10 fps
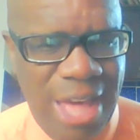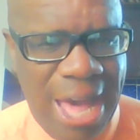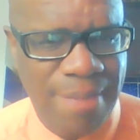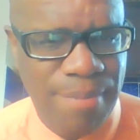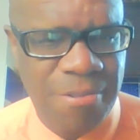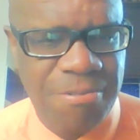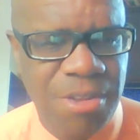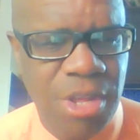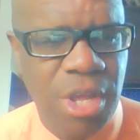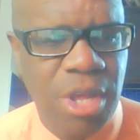the IMF
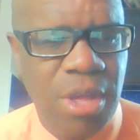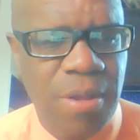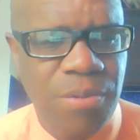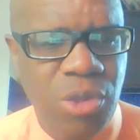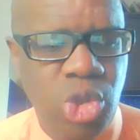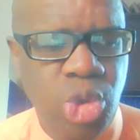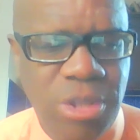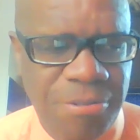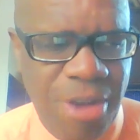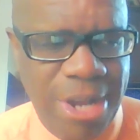to
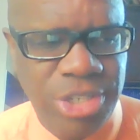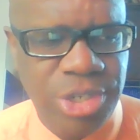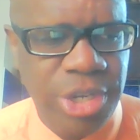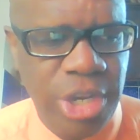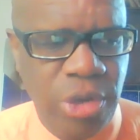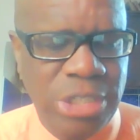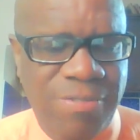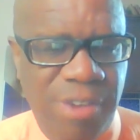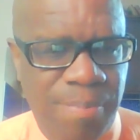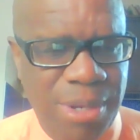different, you know,
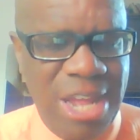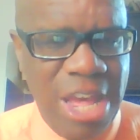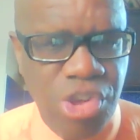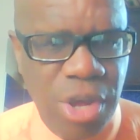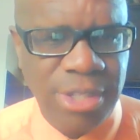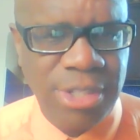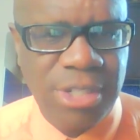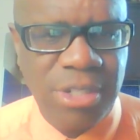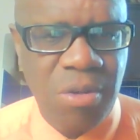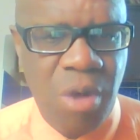developing
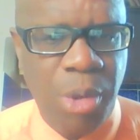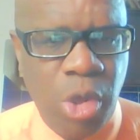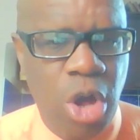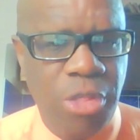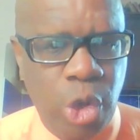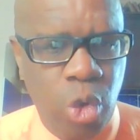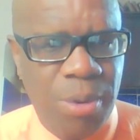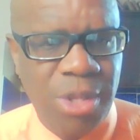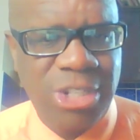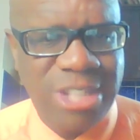nations, what we call the
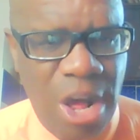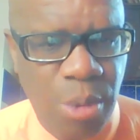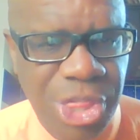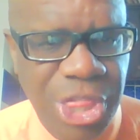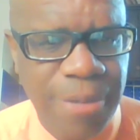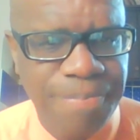global south.